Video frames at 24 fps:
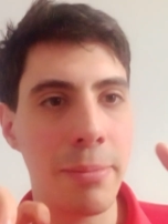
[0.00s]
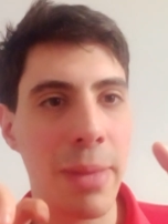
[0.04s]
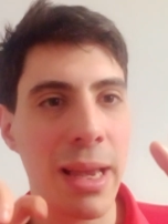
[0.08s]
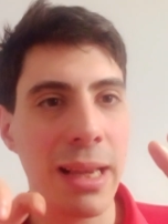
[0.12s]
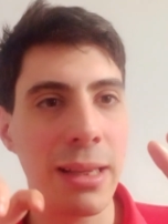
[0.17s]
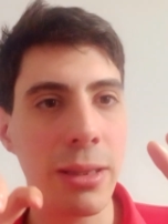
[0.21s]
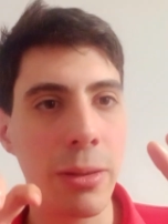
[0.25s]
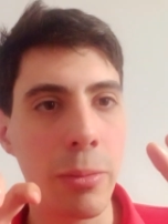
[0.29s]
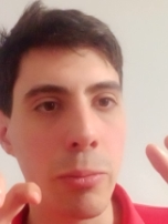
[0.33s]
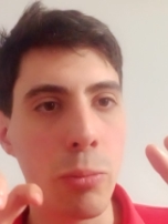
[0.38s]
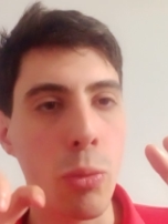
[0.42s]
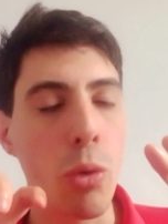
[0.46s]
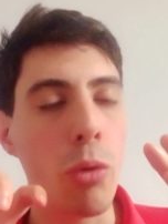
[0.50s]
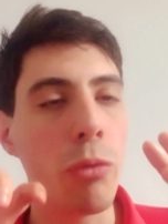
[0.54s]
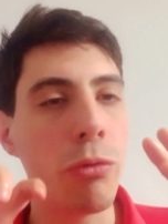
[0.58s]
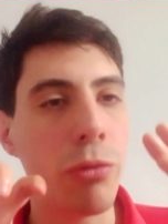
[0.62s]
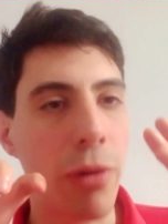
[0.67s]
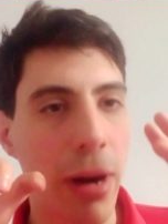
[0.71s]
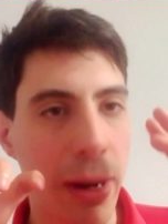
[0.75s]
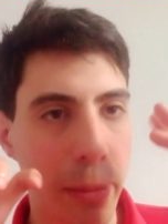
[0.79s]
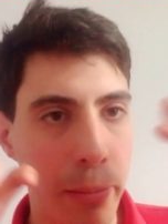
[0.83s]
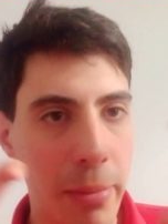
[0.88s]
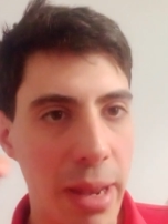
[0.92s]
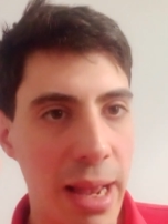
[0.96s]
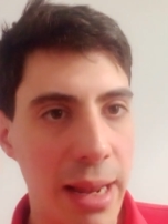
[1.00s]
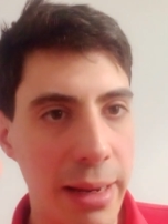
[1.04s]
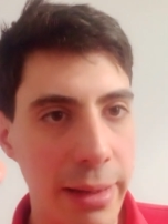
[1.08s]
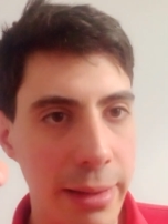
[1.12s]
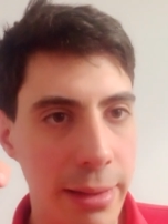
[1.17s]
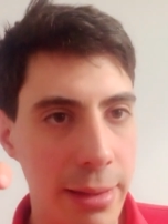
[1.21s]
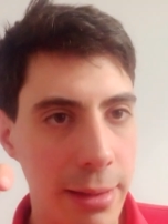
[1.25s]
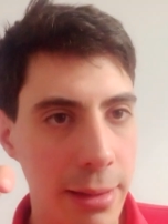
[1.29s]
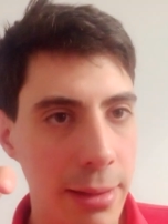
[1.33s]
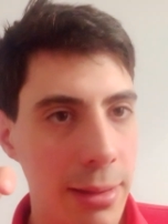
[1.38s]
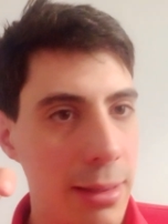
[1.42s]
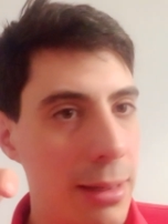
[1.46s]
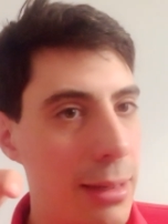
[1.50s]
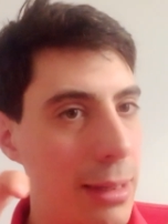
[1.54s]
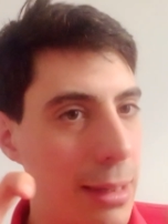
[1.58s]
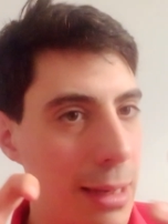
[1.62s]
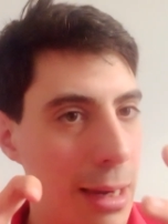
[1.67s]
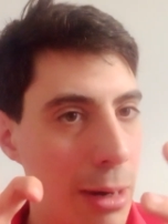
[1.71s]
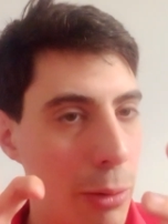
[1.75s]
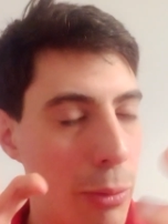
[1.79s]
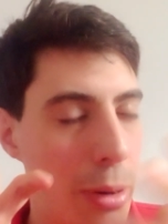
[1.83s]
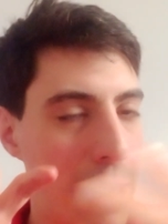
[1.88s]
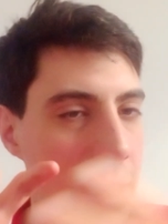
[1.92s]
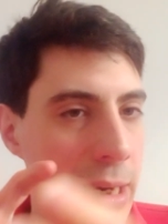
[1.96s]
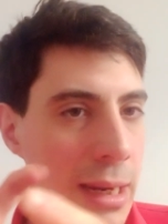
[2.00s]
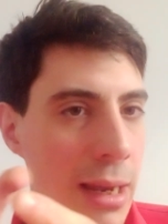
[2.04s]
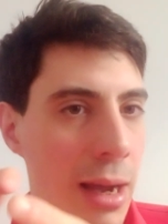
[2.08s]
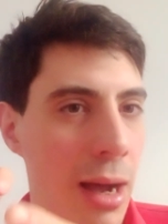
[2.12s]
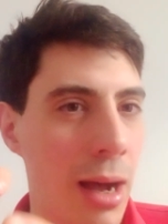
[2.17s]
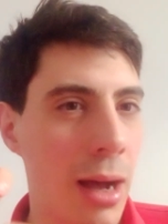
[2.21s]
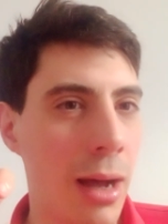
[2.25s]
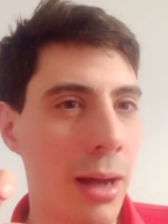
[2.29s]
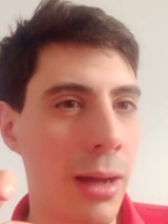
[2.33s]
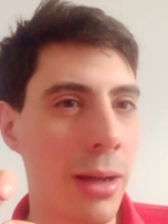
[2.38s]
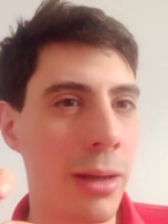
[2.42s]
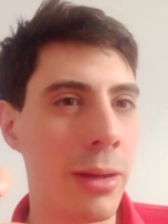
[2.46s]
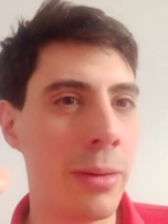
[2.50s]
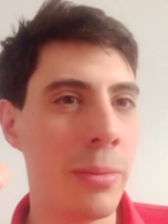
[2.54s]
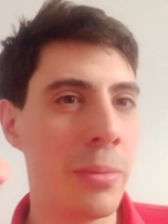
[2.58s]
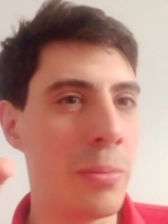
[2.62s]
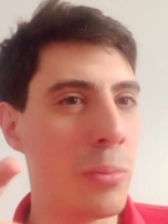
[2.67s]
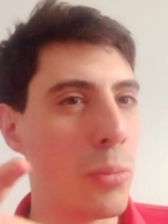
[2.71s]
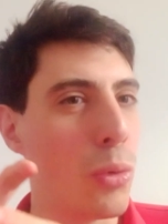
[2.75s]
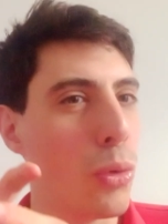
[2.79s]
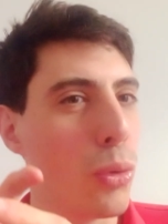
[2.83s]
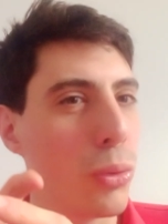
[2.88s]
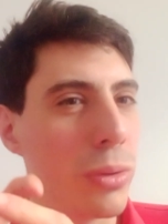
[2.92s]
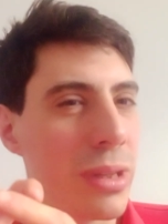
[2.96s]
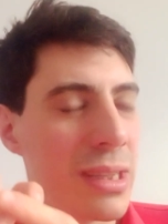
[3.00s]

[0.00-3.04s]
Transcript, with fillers: make them more fragmented than they already are and more